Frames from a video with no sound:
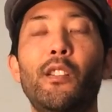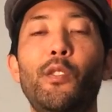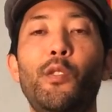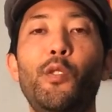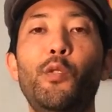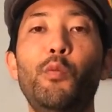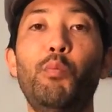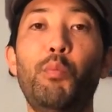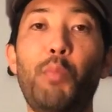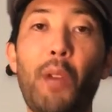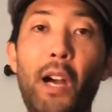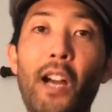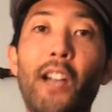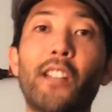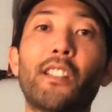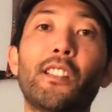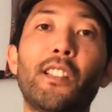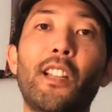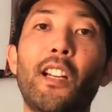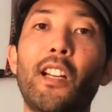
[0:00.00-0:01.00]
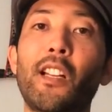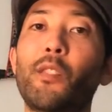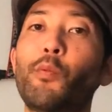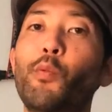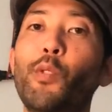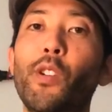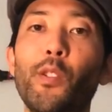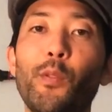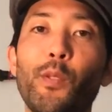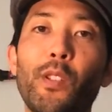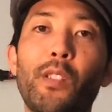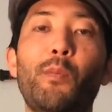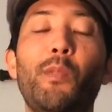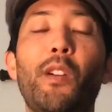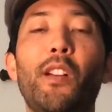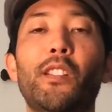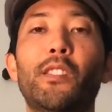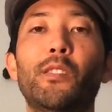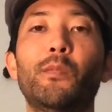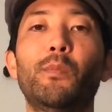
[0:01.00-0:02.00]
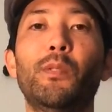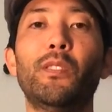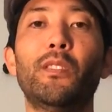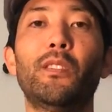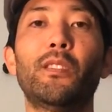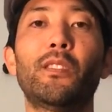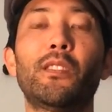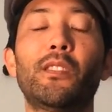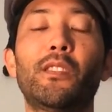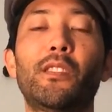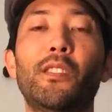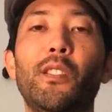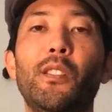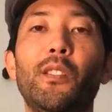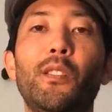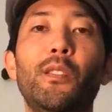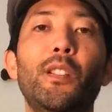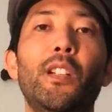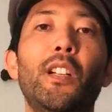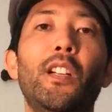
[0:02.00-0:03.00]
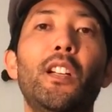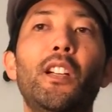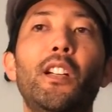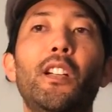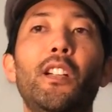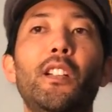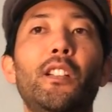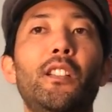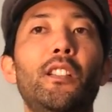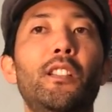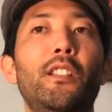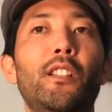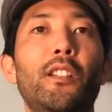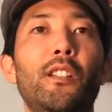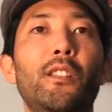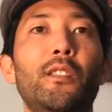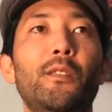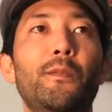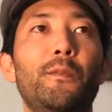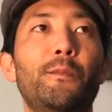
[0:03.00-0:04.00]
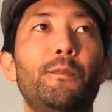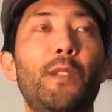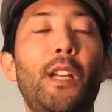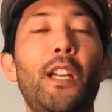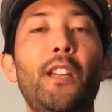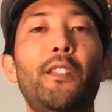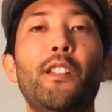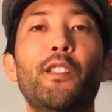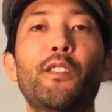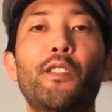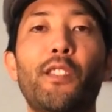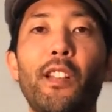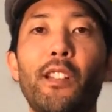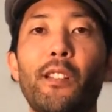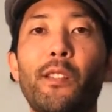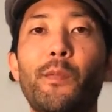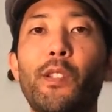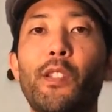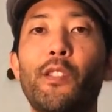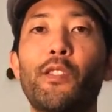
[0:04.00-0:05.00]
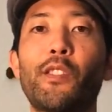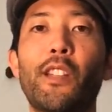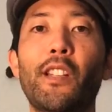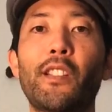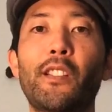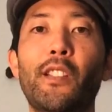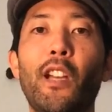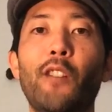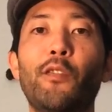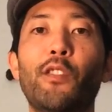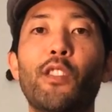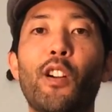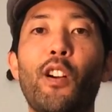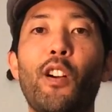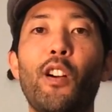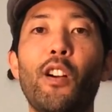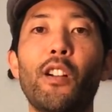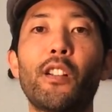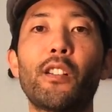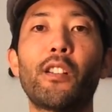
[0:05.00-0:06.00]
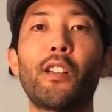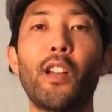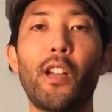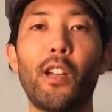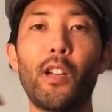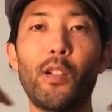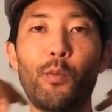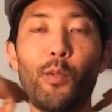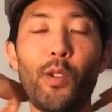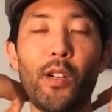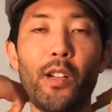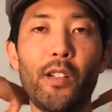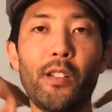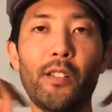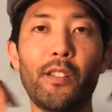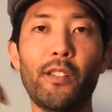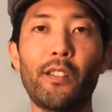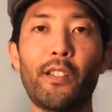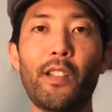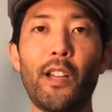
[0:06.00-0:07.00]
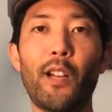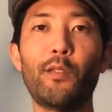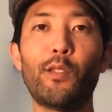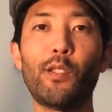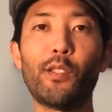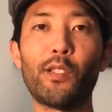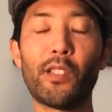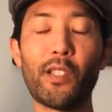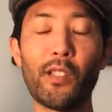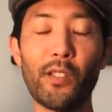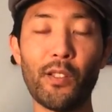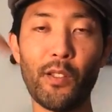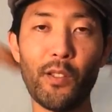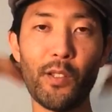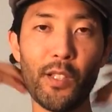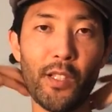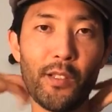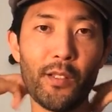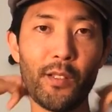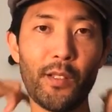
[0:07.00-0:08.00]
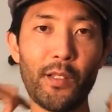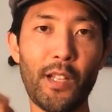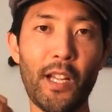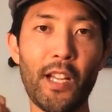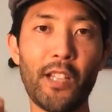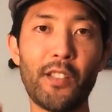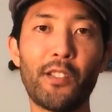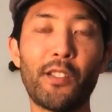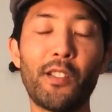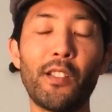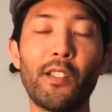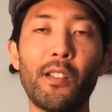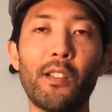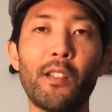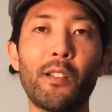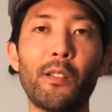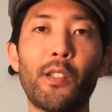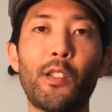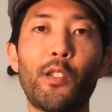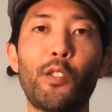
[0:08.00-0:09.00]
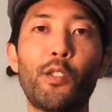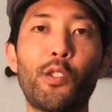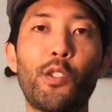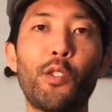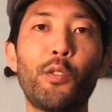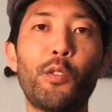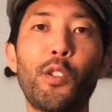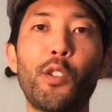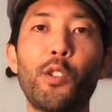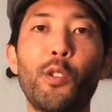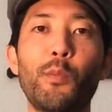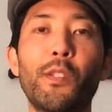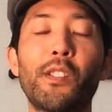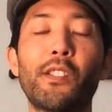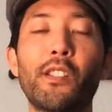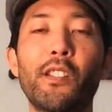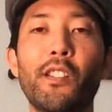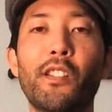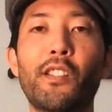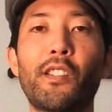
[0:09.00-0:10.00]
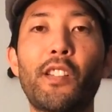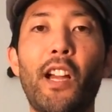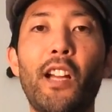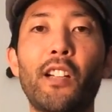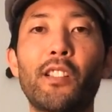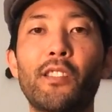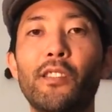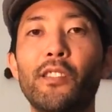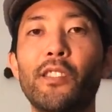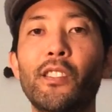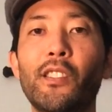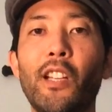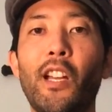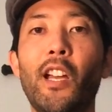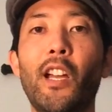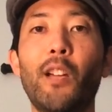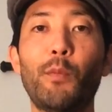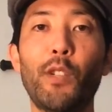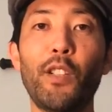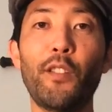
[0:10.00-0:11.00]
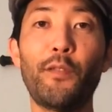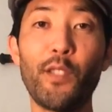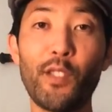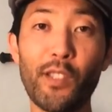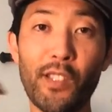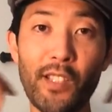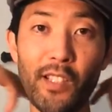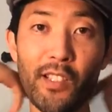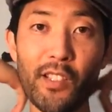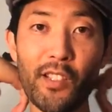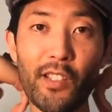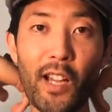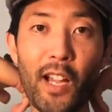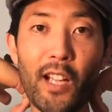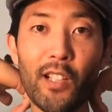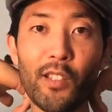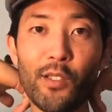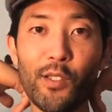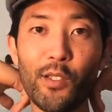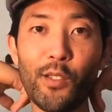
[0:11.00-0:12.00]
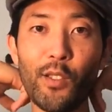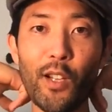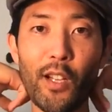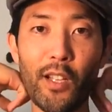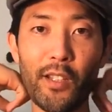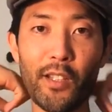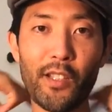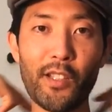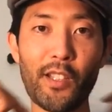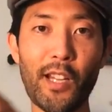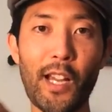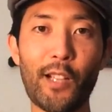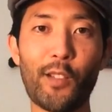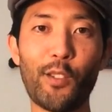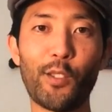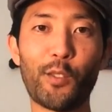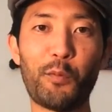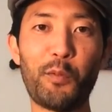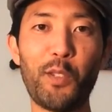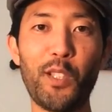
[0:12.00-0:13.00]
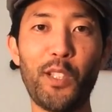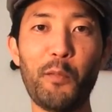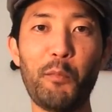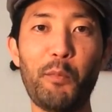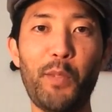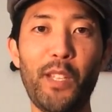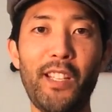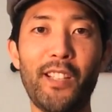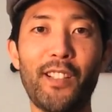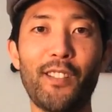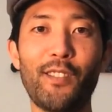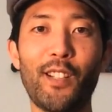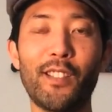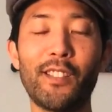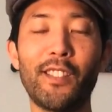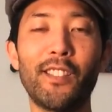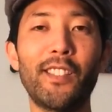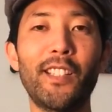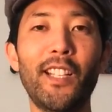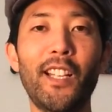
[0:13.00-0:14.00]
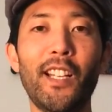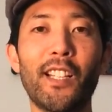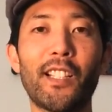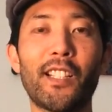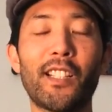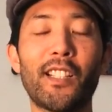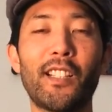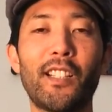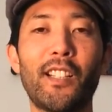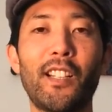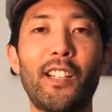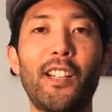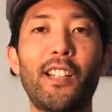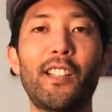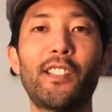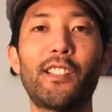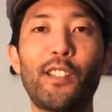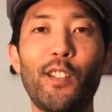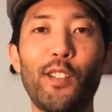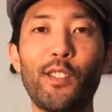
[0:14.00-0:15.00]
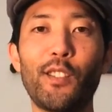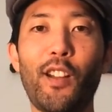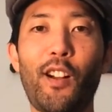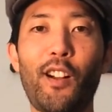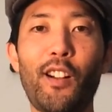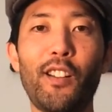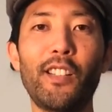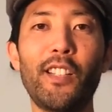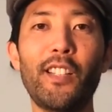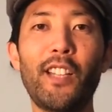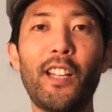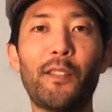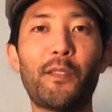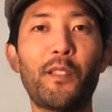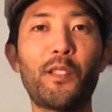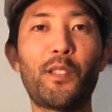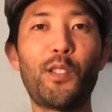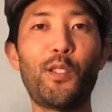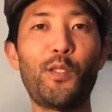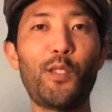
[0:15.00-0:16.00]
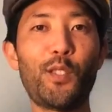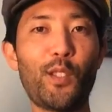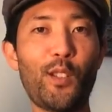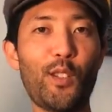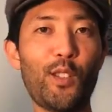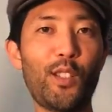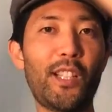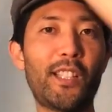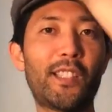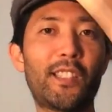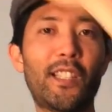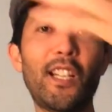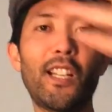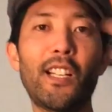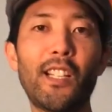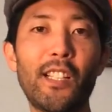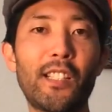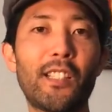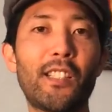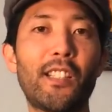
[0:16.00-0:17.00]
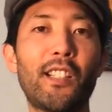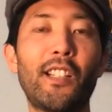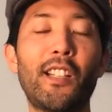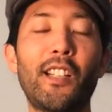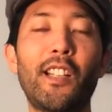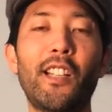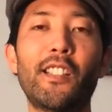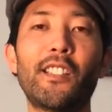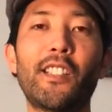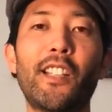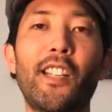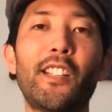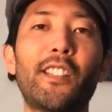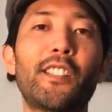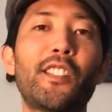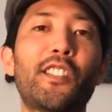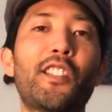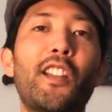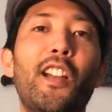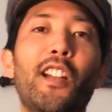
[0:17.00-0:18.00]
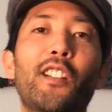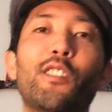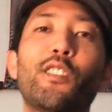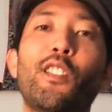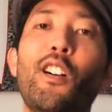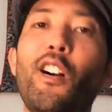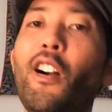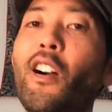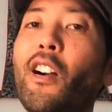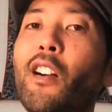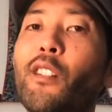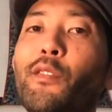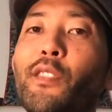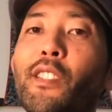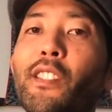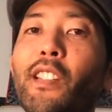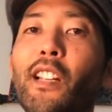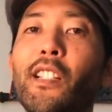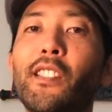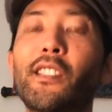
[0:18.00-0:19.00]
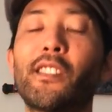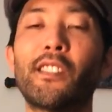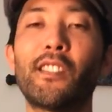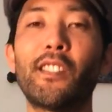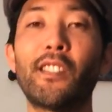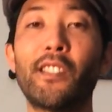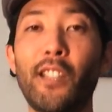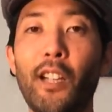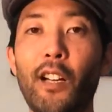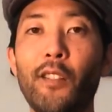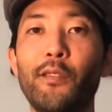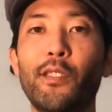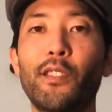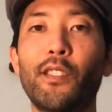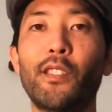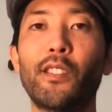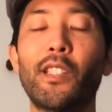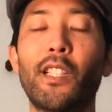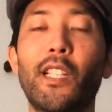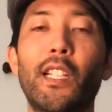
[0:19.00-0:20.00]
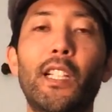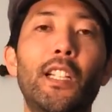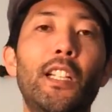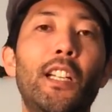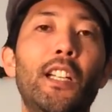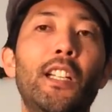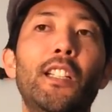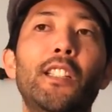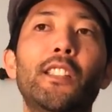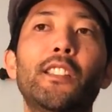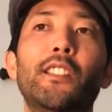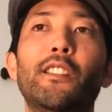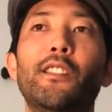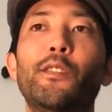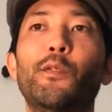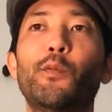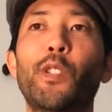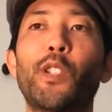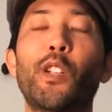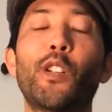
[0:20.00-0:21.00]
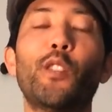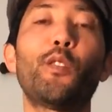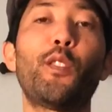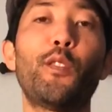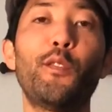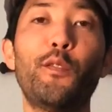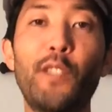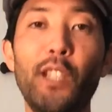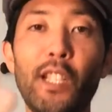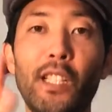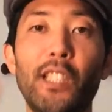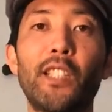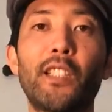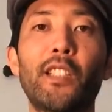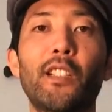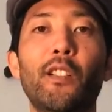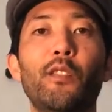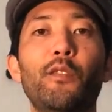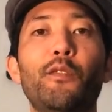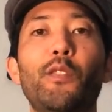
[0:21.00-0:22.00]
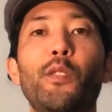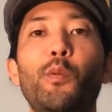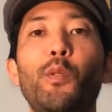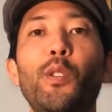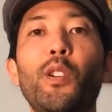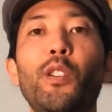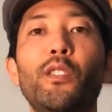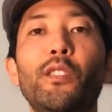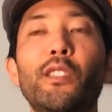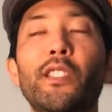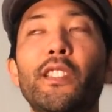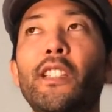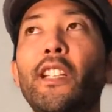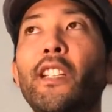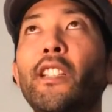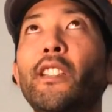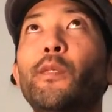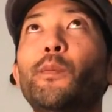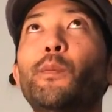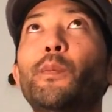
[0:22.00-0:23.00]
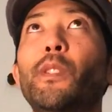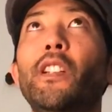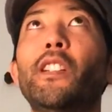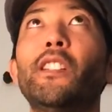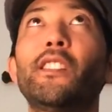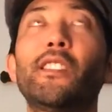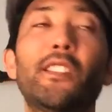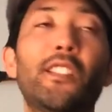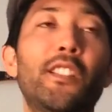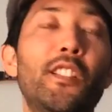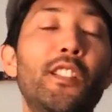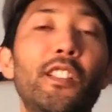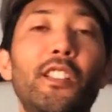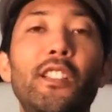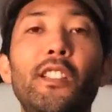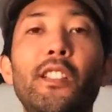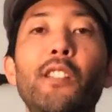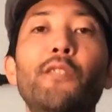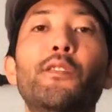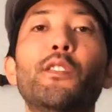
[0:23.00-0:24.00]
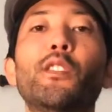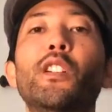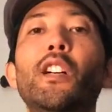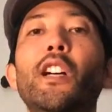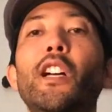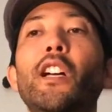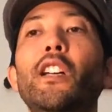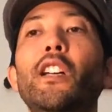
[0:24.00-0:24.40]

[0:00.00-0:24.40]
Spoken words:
you bought a lie. We're responsible. So, you know, and there's that devil card where the devil is has the two humans in his shackles. But if you see the shackle's really big around their neck. So all they have to do is go like that and take the shackle off, and that's the devil. And you know, the villain of the world in any place, good and evil.